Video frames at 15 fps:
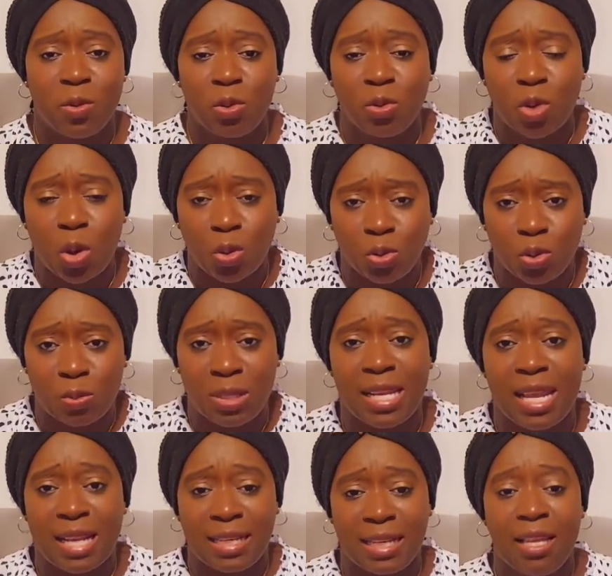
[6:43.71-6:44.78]
Who talked to me
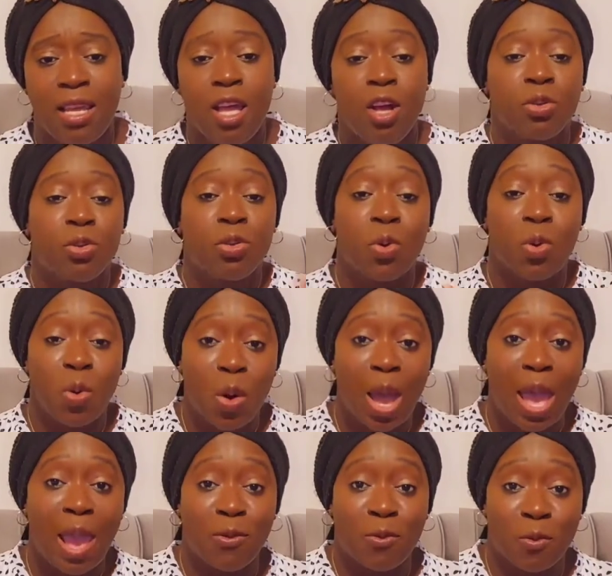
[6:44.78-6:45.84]
that day to go
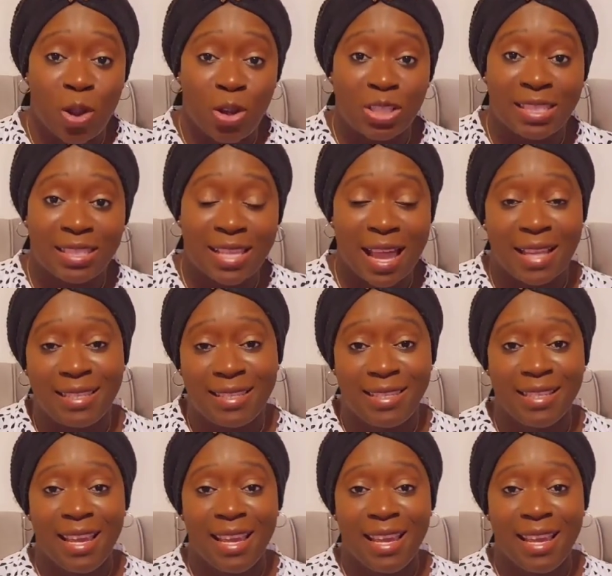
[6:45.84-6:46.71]
and watch that